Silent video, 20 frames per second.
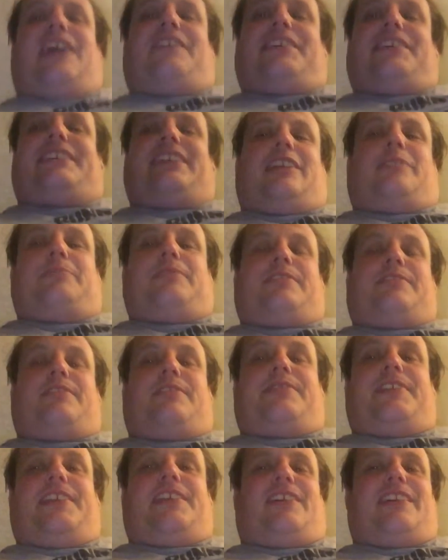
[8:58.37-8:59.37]
advertisements
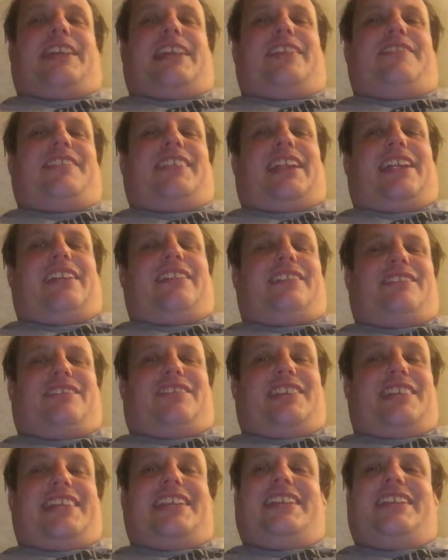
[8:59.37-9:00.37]
for VR games that I
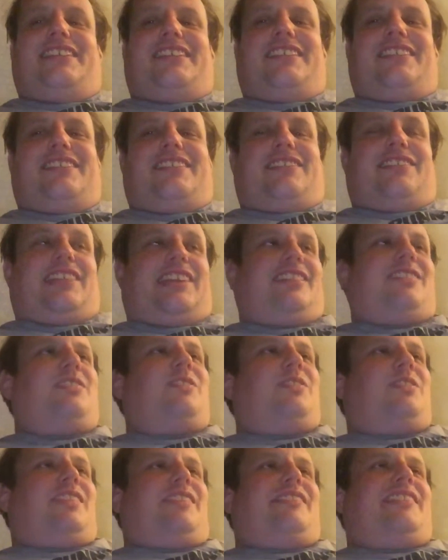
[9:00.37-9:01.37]
enjoyed. It was like,
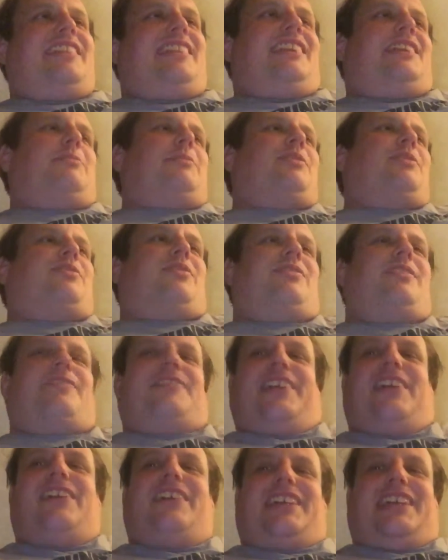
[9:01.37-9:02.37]
cool, I'm seeing commercials for
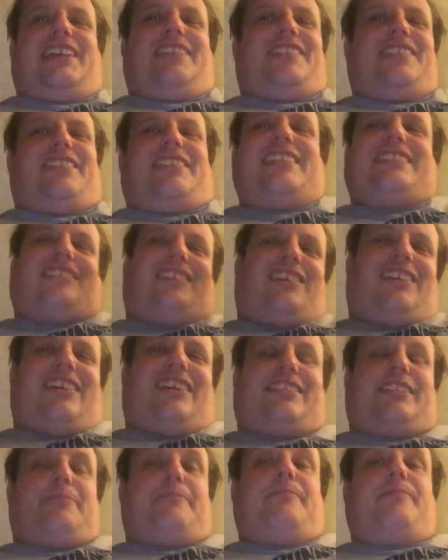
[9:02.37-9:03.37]
VR games here. That's
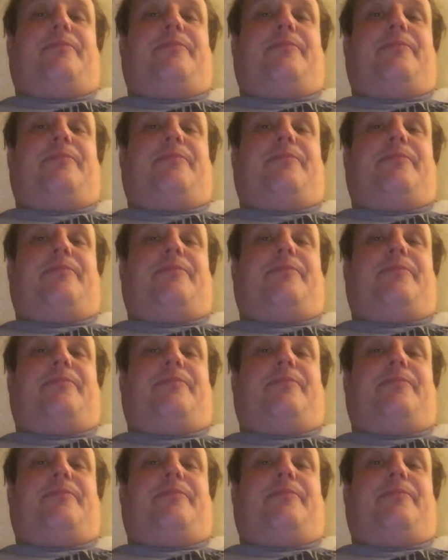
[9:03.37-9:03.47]
awesome.